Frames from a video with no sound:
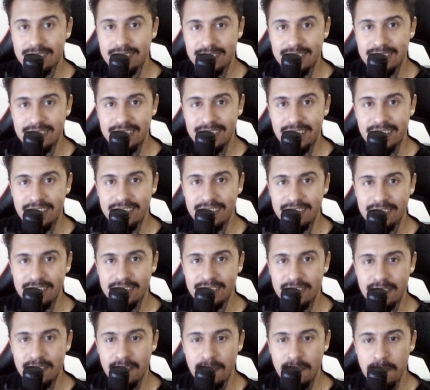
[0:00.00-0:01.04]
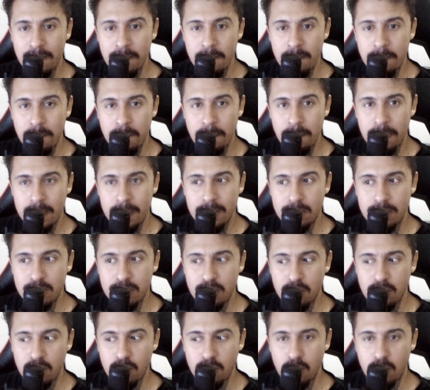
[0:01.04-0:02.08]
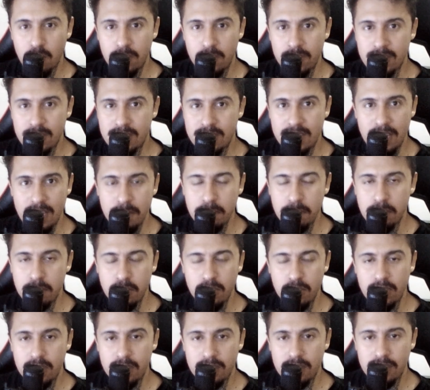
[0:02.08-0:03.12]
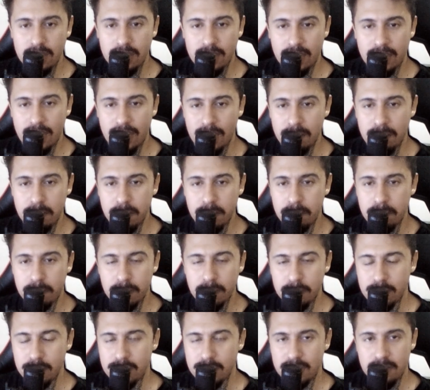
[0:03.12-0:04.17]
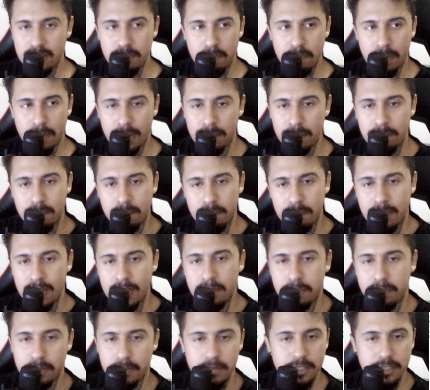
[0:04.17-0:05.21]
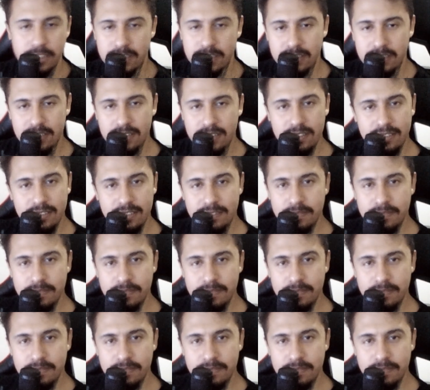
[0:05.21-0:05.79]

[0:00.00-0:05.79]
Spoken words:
Yeah? So the same book can be published by many publishers.